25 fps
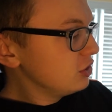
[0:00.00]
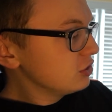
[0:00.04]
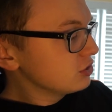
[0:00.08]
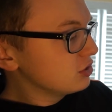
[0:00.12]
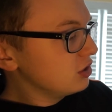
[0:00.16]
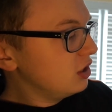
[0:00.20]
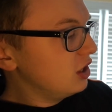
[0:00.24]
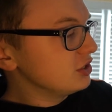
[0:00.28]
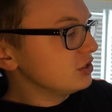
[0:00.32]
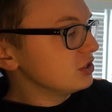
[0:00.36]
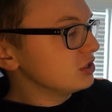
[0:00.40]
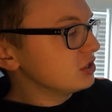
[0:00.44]

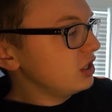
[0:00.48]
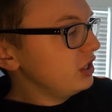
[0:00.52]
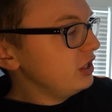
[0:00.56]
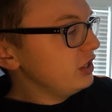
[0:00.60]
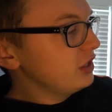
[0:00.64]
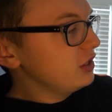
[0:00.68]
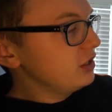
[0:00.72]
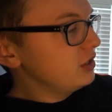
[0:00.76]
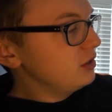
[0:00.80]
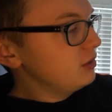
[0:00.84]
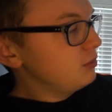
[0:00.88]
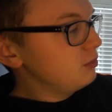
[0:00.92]
So I just
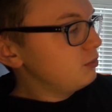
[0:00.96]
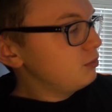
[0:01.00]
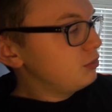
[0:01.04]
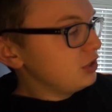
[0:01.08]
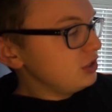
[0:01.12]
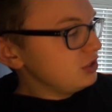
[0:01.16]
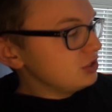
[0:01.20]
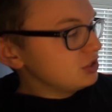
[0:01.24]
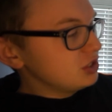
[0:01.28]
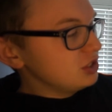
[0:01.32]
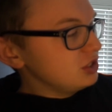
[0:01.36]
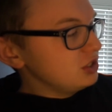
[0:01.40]
take it,
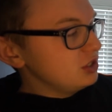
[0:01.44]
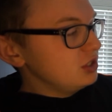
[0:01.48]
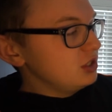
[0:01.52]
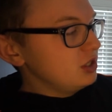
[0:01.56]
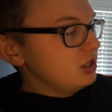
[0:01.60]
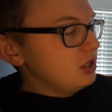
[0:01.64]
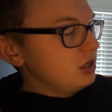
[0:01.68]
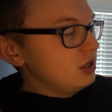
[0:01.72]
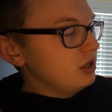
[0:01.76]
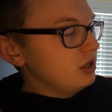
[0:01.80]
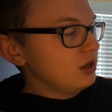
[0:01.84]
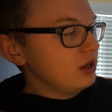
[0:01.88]
pinch it,
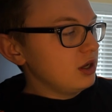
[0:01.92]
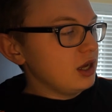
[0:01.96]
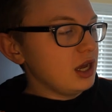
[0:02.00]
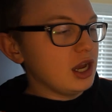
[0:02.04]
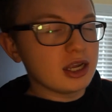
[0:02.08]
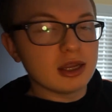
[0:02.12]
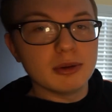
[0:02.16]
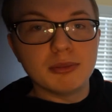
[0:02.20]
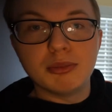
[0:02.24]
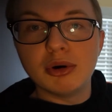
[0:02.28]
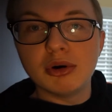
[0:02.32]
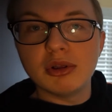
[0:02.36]
I
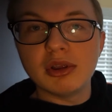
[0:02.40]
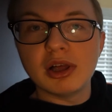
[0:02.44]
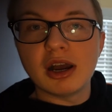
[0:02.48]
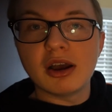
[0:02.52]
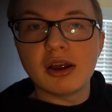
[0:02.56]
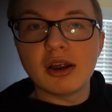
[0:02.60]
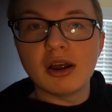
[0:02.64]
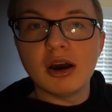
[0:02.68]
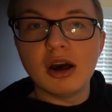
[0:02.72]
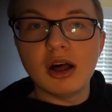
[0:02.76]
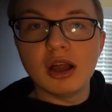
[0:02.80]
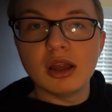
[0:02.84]
could pull
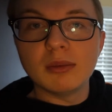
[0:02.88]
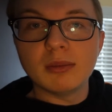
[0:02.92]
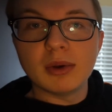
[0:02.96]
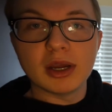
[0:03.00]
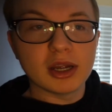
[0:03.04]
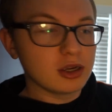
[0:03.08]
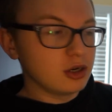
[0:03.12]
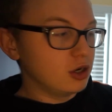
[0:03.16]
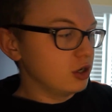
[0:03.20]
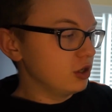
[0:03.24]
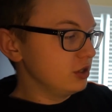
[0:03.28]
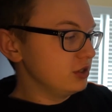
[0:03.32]
out all of my
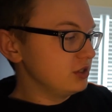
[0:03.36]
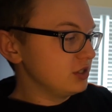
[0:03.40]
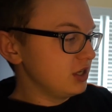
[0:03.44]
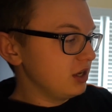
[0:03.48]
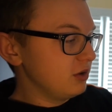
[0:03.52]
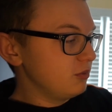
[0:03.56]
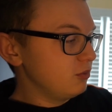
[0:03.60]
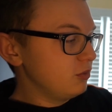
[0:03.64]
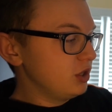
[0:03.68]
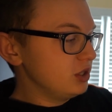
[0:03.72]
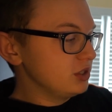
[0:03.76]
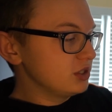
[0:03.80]
cards
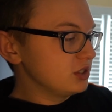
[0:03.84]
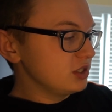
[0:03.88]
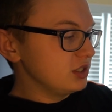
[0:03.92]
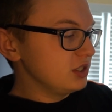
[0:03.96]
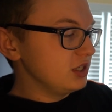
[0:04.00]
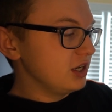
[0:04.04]
at once